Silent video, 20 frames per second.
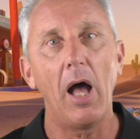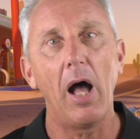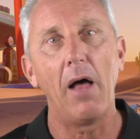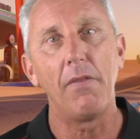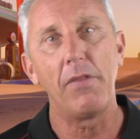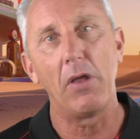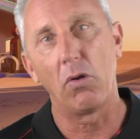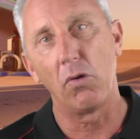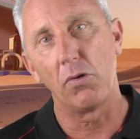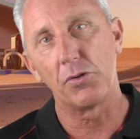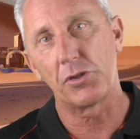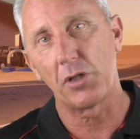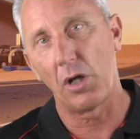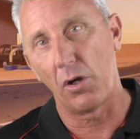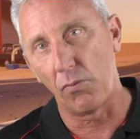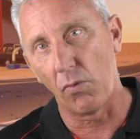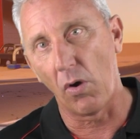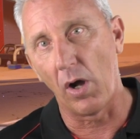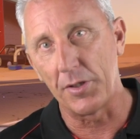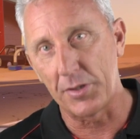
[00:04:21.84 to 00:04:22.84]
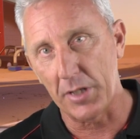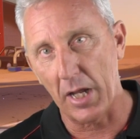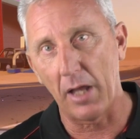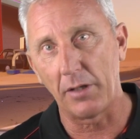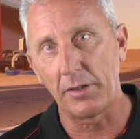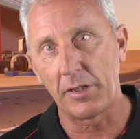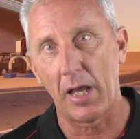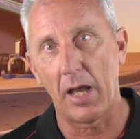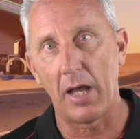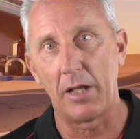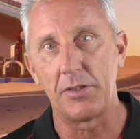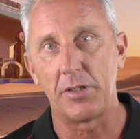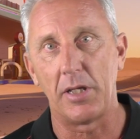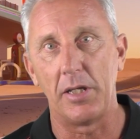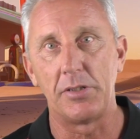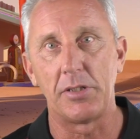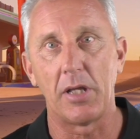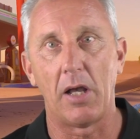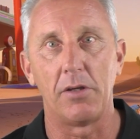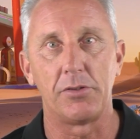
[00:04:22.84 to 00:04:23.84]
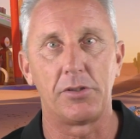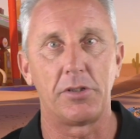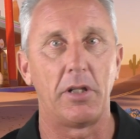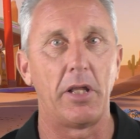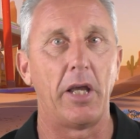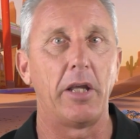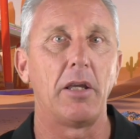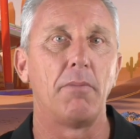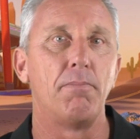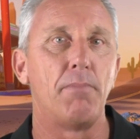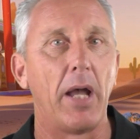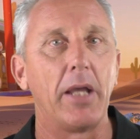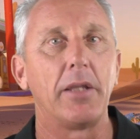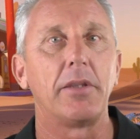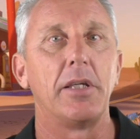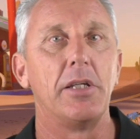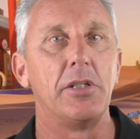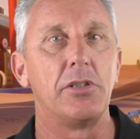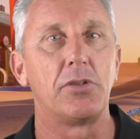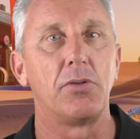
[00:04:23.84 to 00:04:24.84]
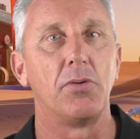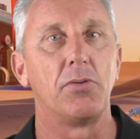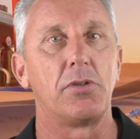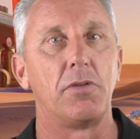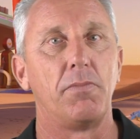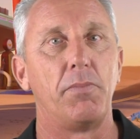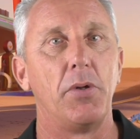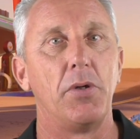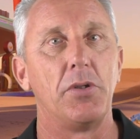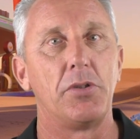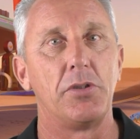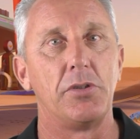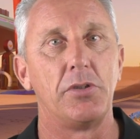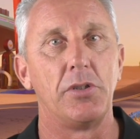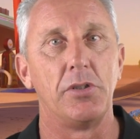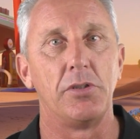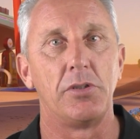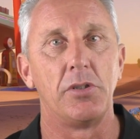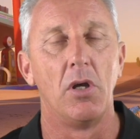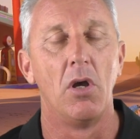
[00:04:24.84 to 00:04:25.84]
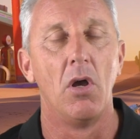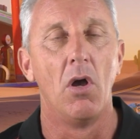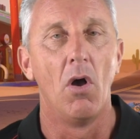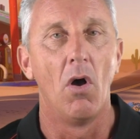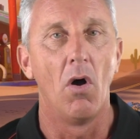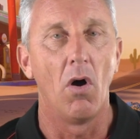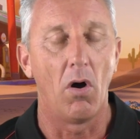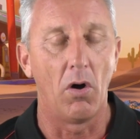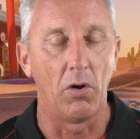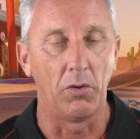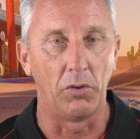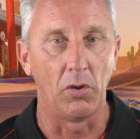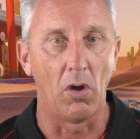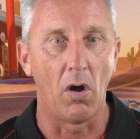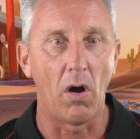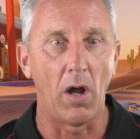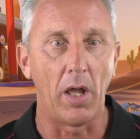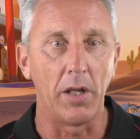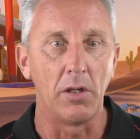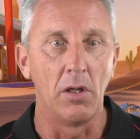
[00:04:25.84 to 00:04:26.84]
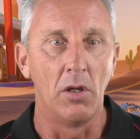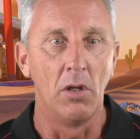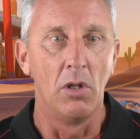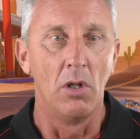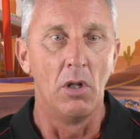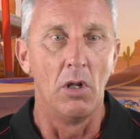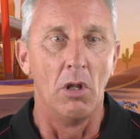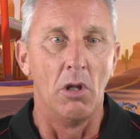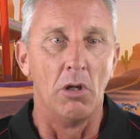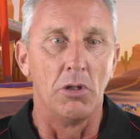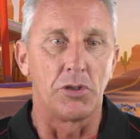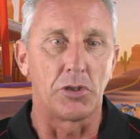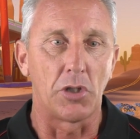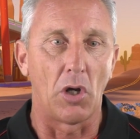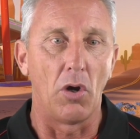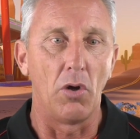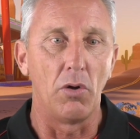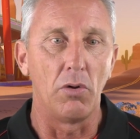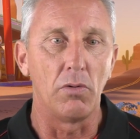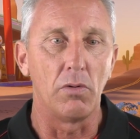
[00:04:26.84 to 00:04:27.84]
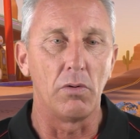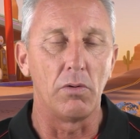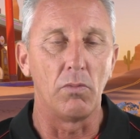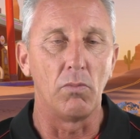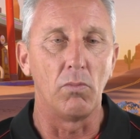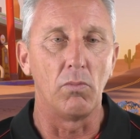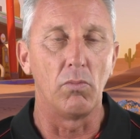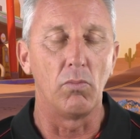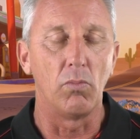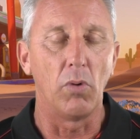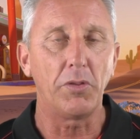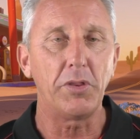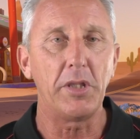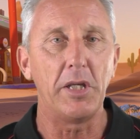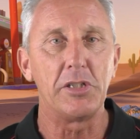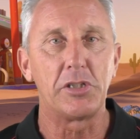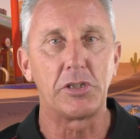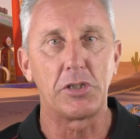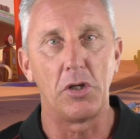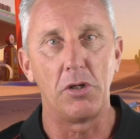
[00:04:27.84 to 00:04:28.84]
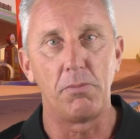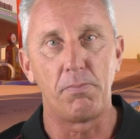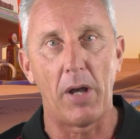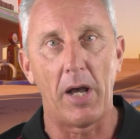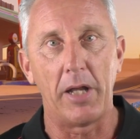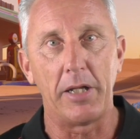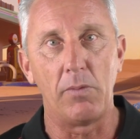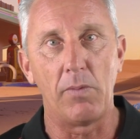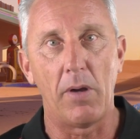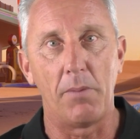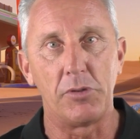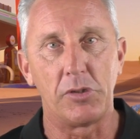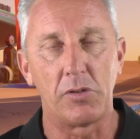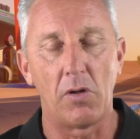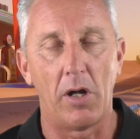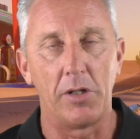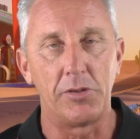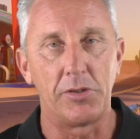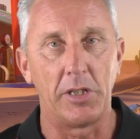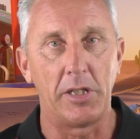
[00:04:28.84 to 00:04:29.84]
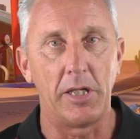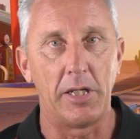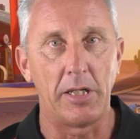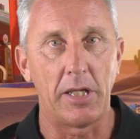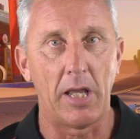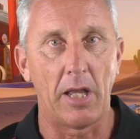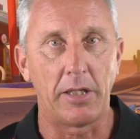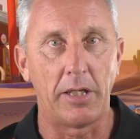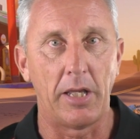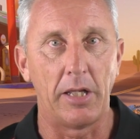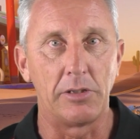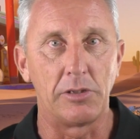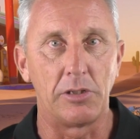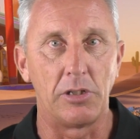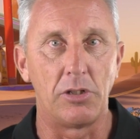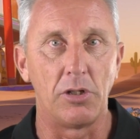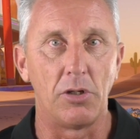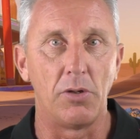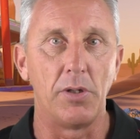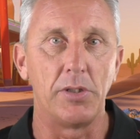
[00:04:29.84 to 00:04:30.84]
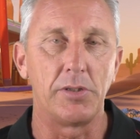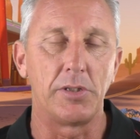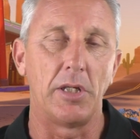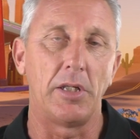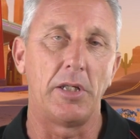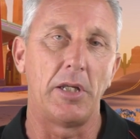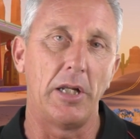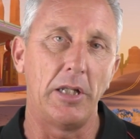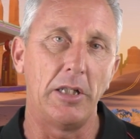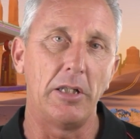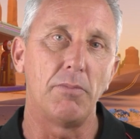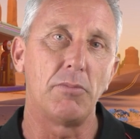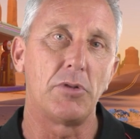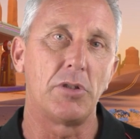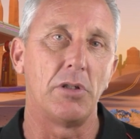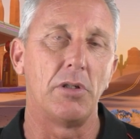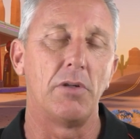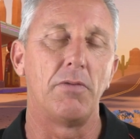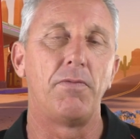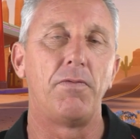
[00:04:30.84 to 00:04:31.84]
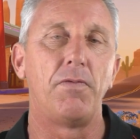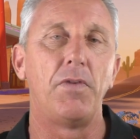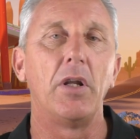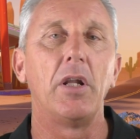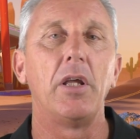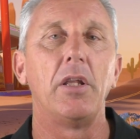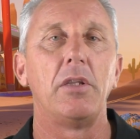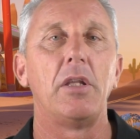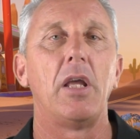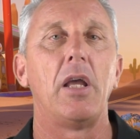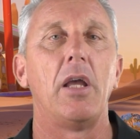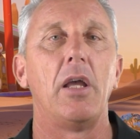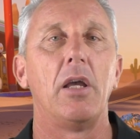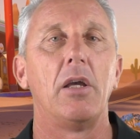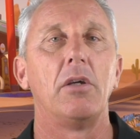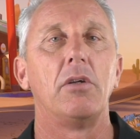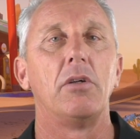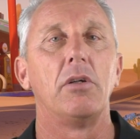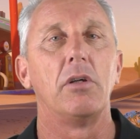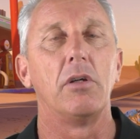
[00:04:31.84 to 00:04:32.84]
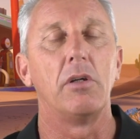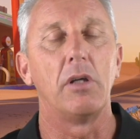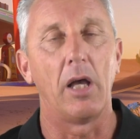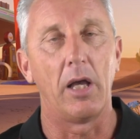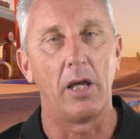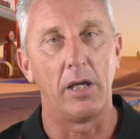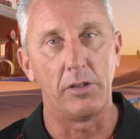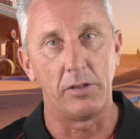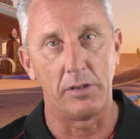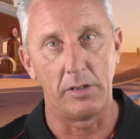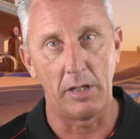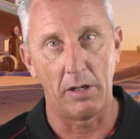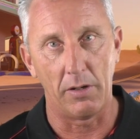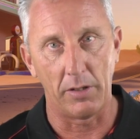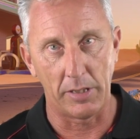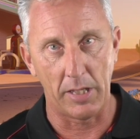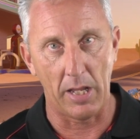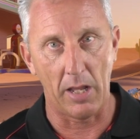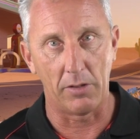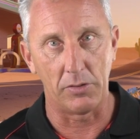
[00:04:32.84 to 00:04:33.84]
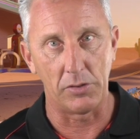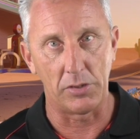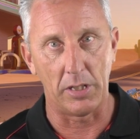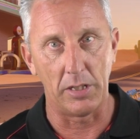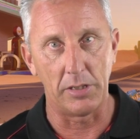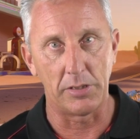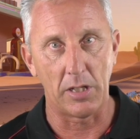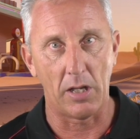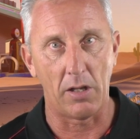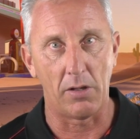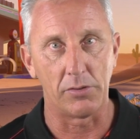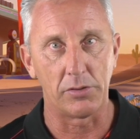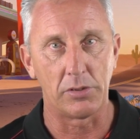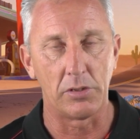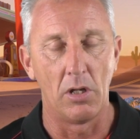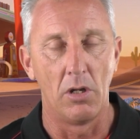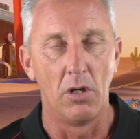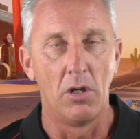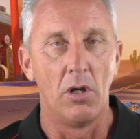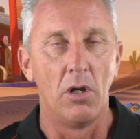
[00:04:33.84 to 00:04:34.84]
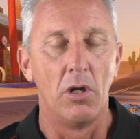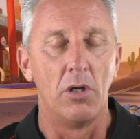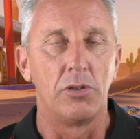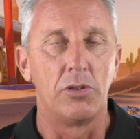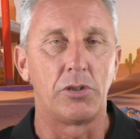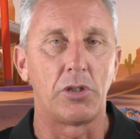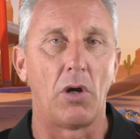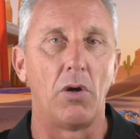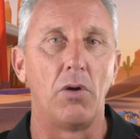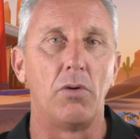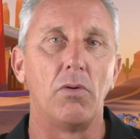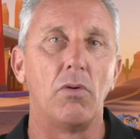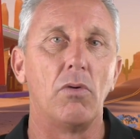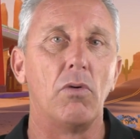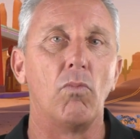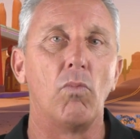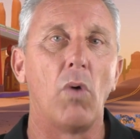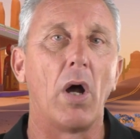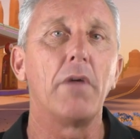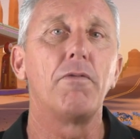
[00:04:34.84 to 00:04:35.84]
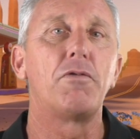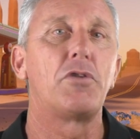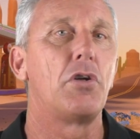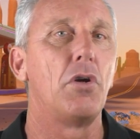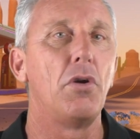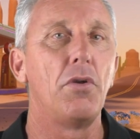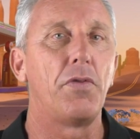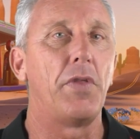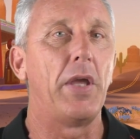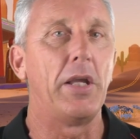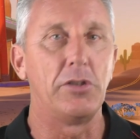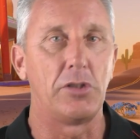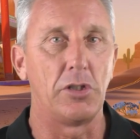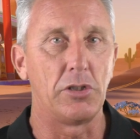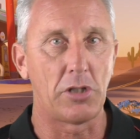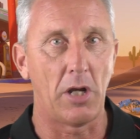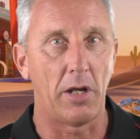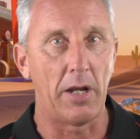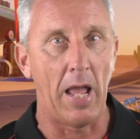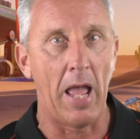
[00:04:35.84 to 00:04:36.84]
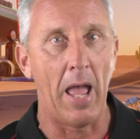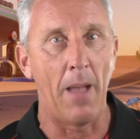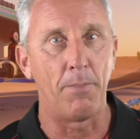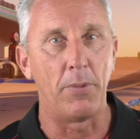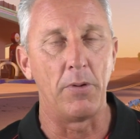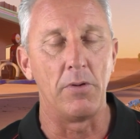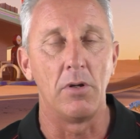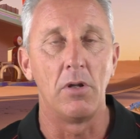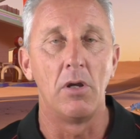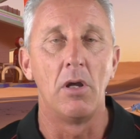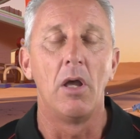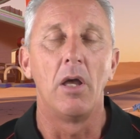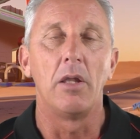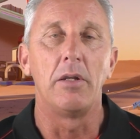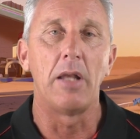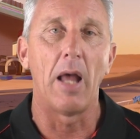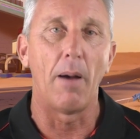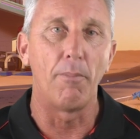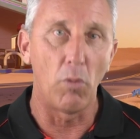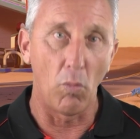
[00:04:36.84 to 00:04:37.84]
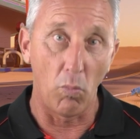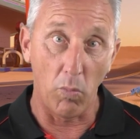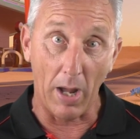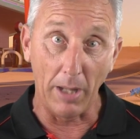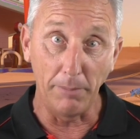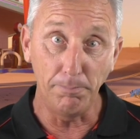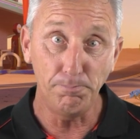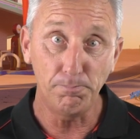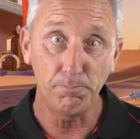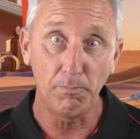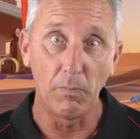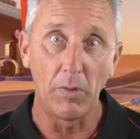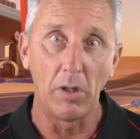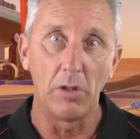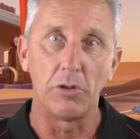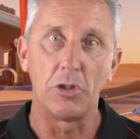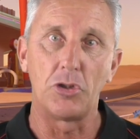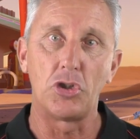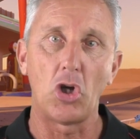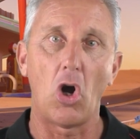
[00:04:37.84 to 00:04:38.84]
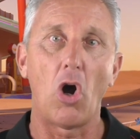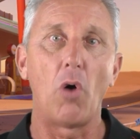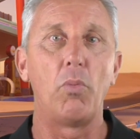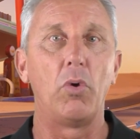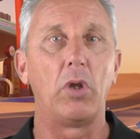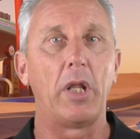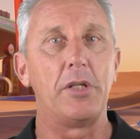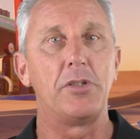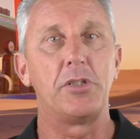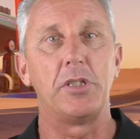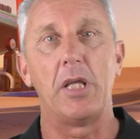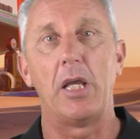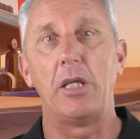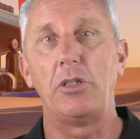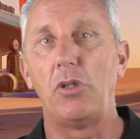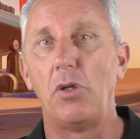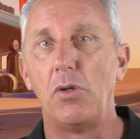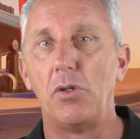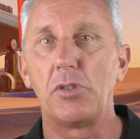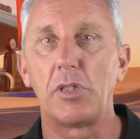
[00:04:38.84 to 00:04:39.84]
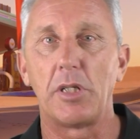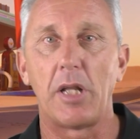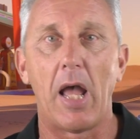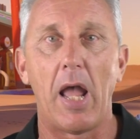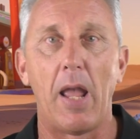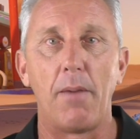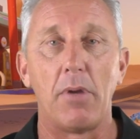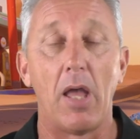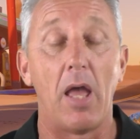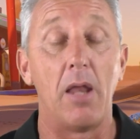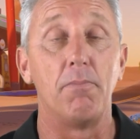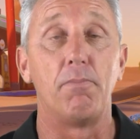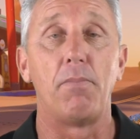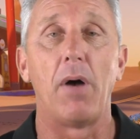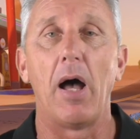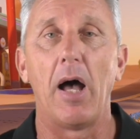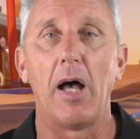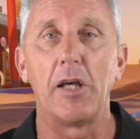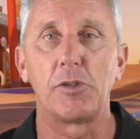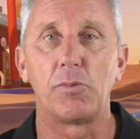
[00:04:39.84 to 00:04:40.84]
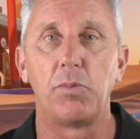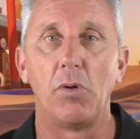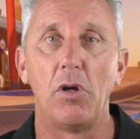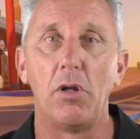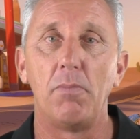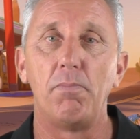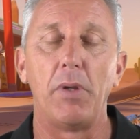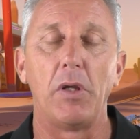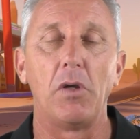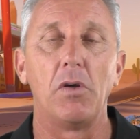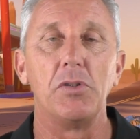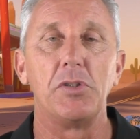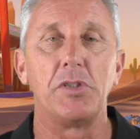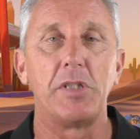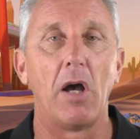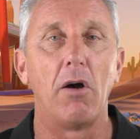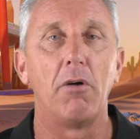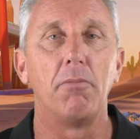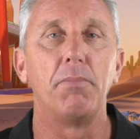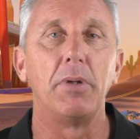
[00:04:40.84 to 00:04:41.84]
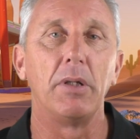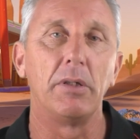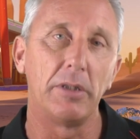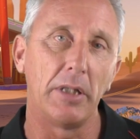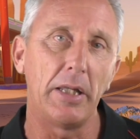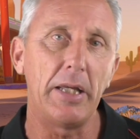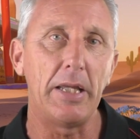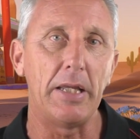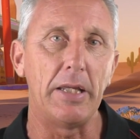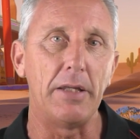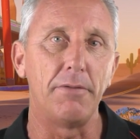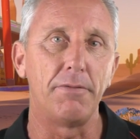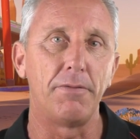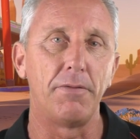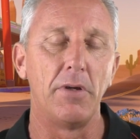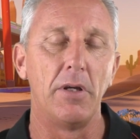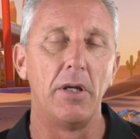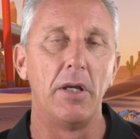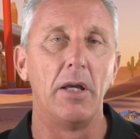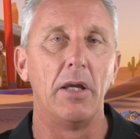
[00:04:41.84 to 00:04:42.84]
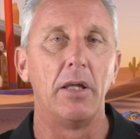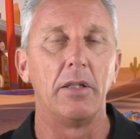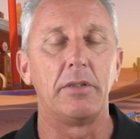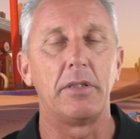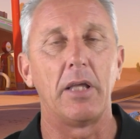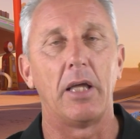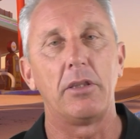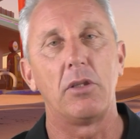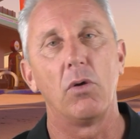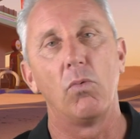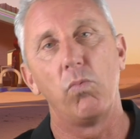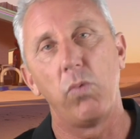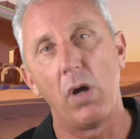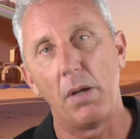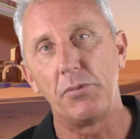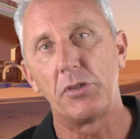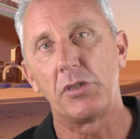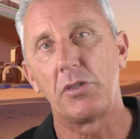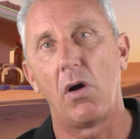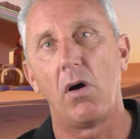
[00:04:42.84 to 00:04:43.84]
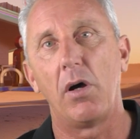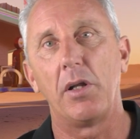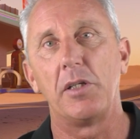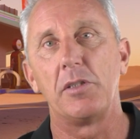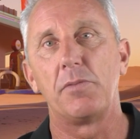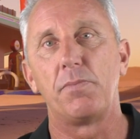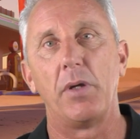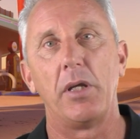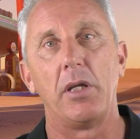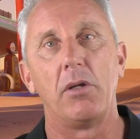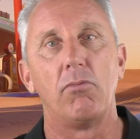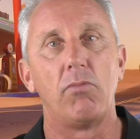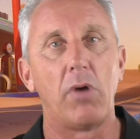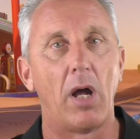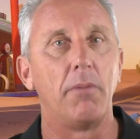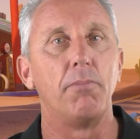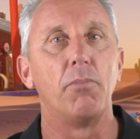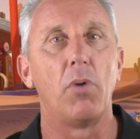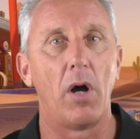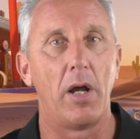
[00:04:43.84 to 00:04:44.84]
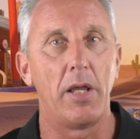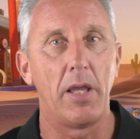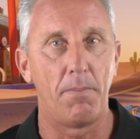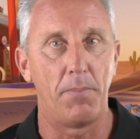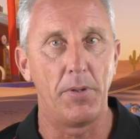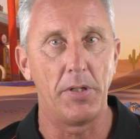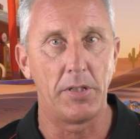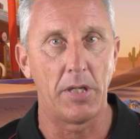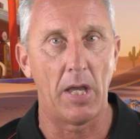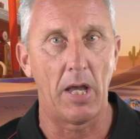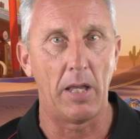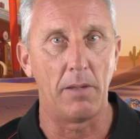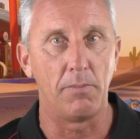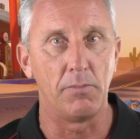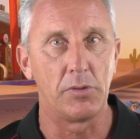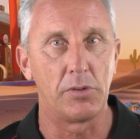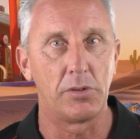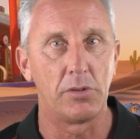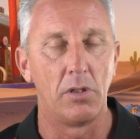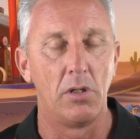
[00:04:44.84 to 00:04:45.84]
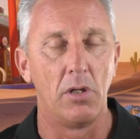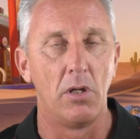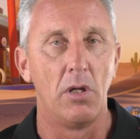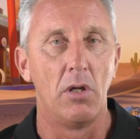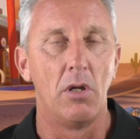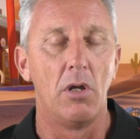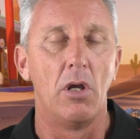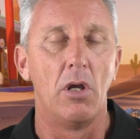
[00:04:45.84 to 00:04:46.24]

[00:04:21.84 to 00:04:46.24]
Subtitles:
they'll also write down card details so they can make these sorts of purchases online. So what these third-party websites are getting our kids to do is they're getting them to fill in their account details. So one of 2 things is going to happen. Number one, the child will enter their username and password because they'll believe that the website is being run by Epic Games.